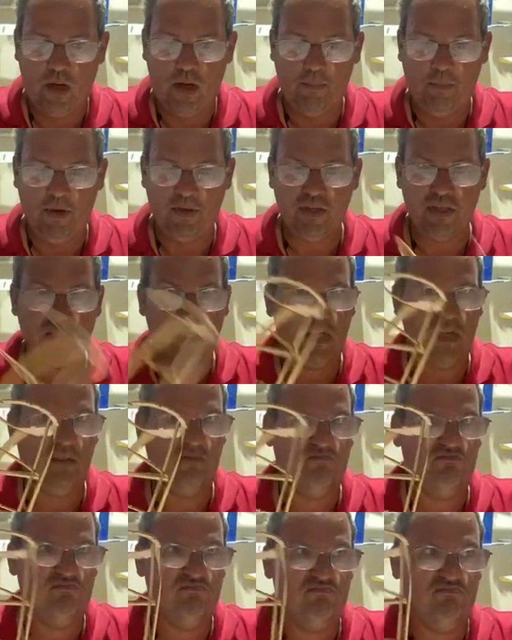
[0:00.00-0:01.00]
bought this kit
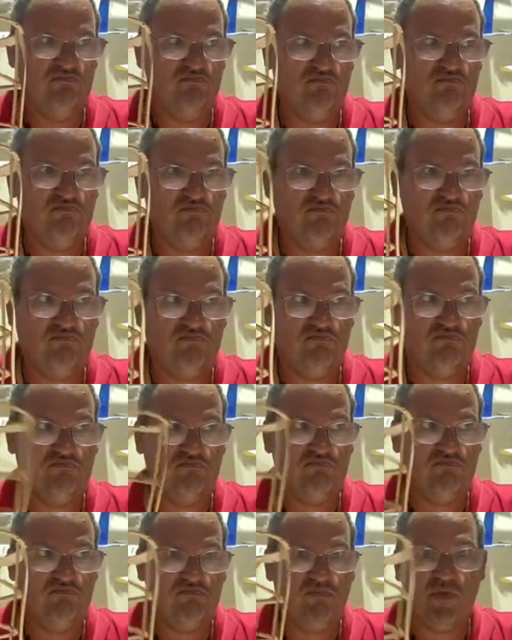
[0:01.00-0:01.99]

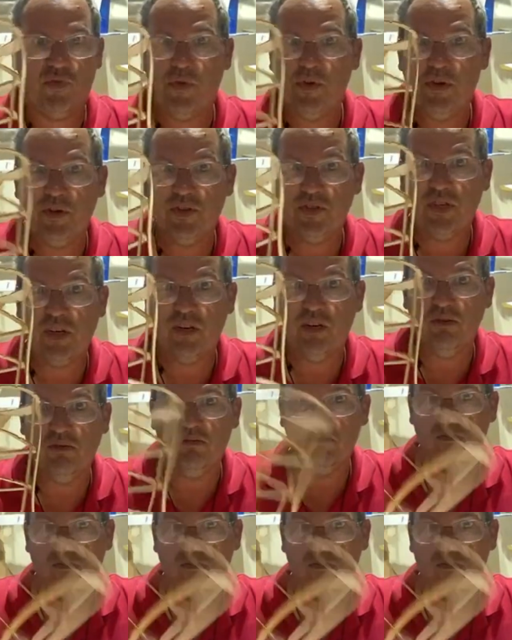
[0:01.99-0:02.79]
3 years ago,